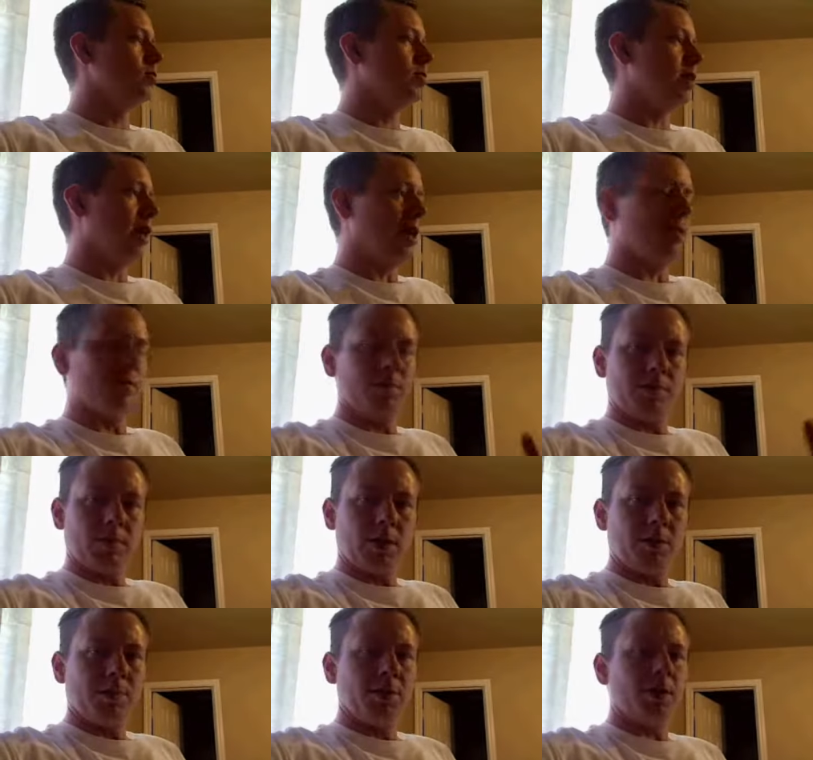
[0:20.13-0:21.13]
we have
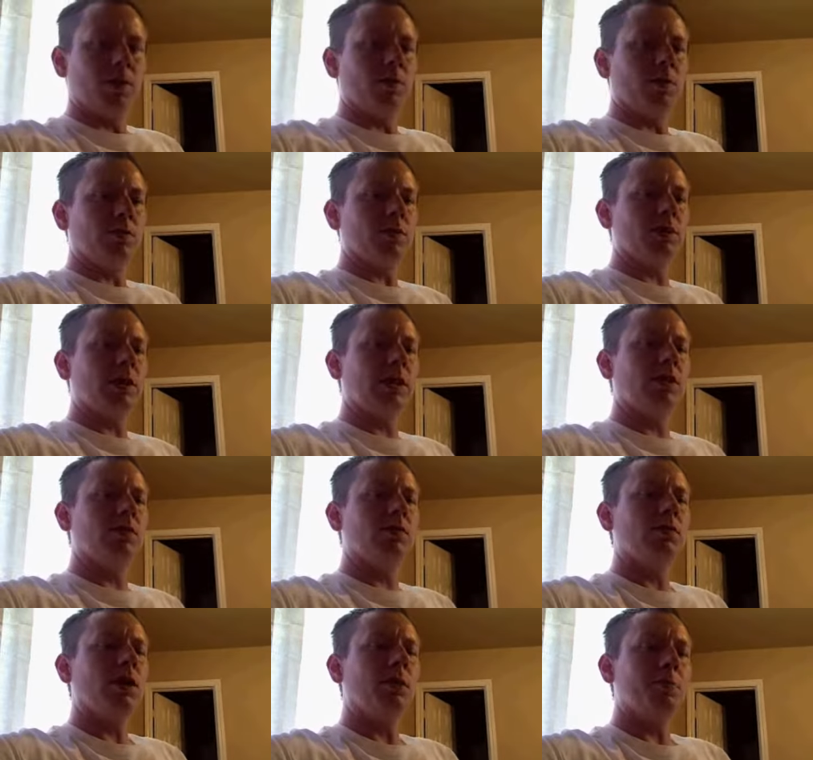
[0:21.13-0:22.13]
a period where it was
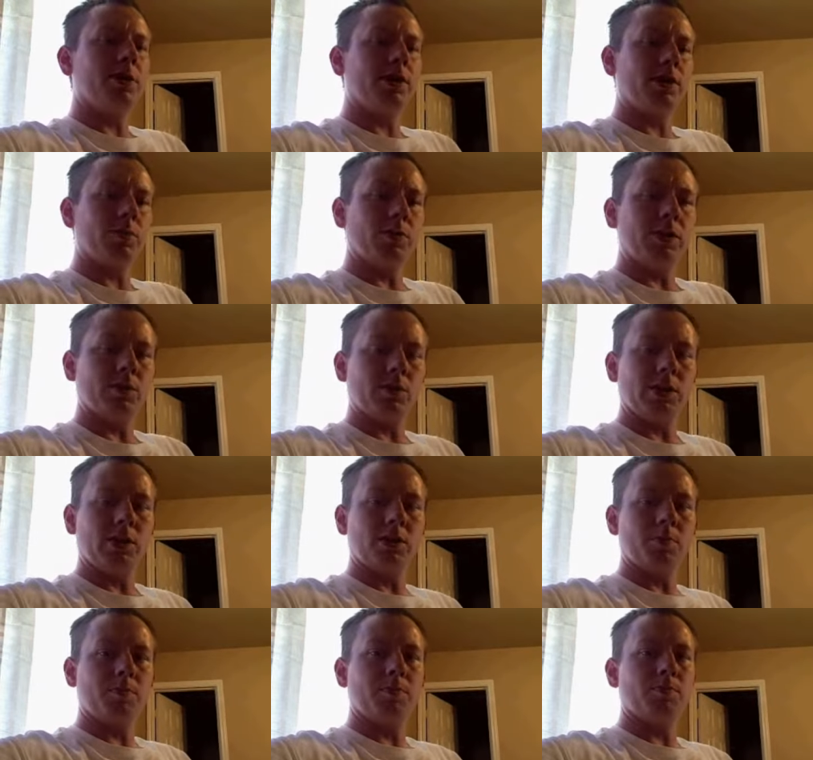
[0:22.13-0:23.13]
legal, a period when it went
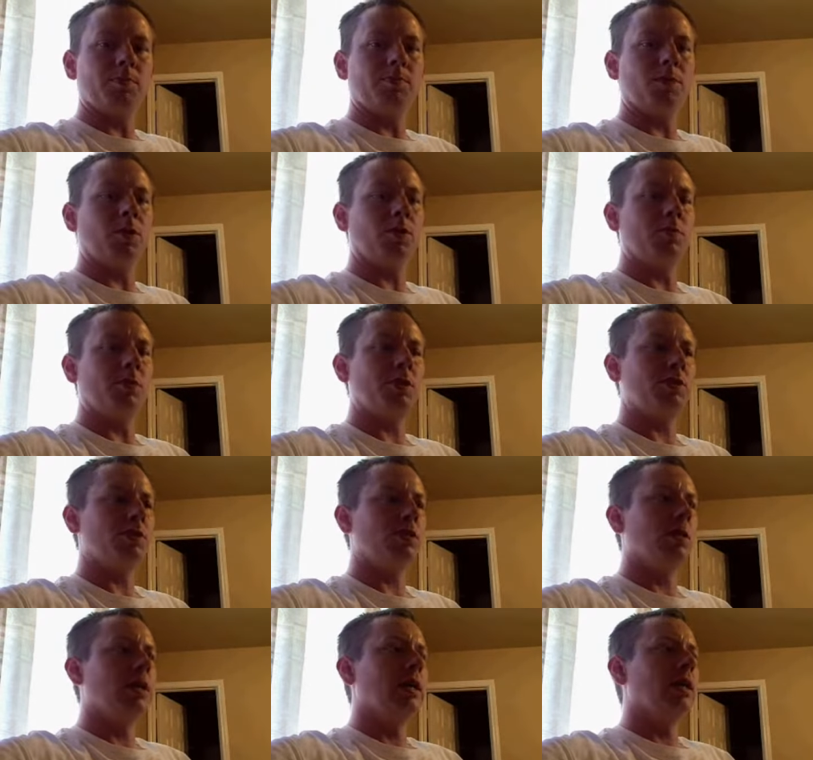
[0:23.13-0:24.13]
into
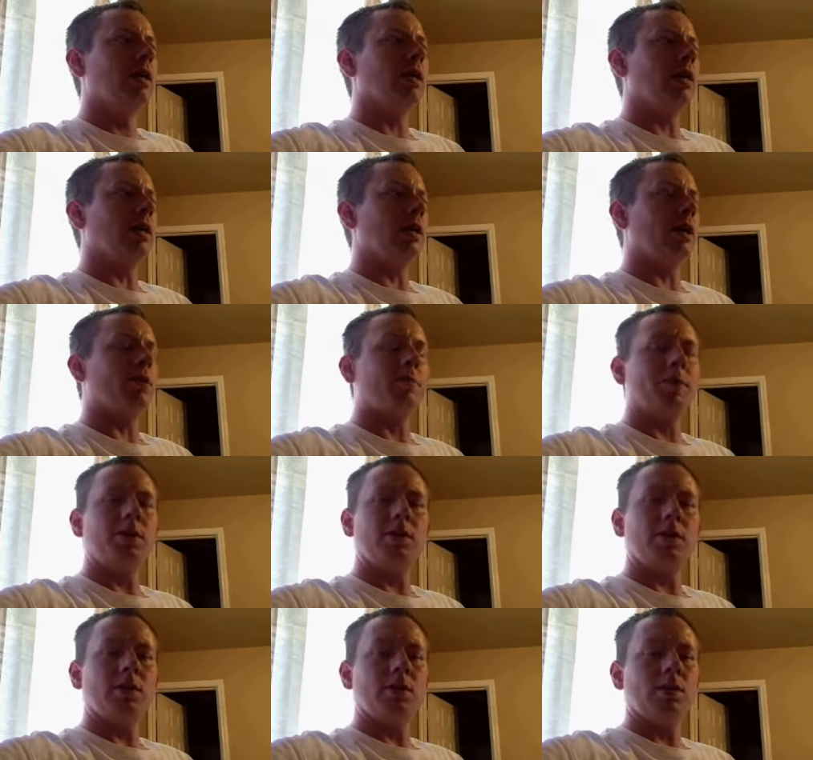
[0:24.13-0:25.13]
prohibition, and now a
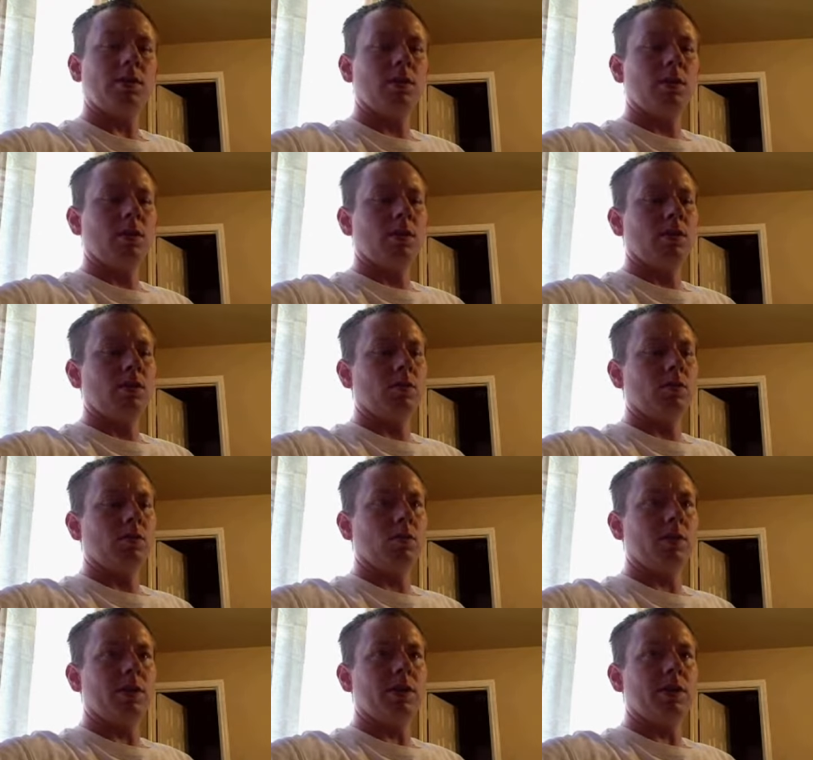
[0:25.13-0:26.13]
period
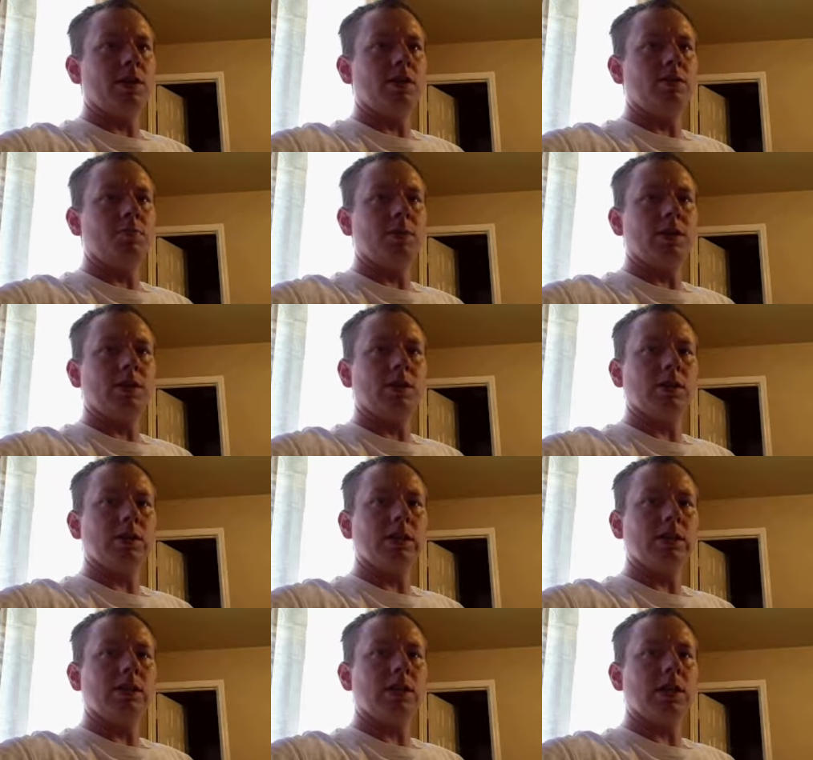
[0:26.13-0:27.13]
where it's been
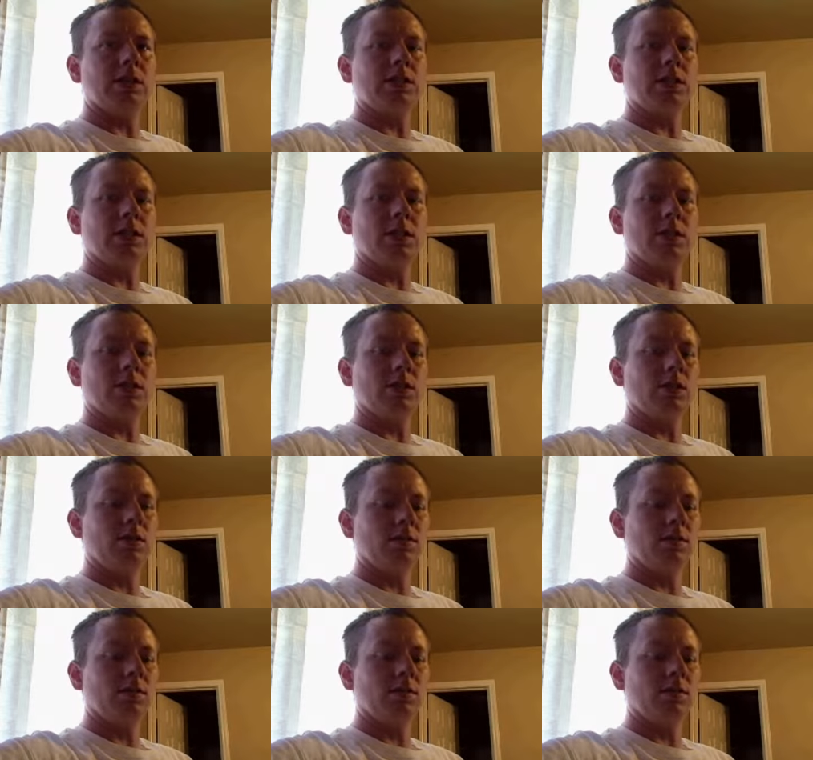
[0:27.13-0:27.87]
legalized again.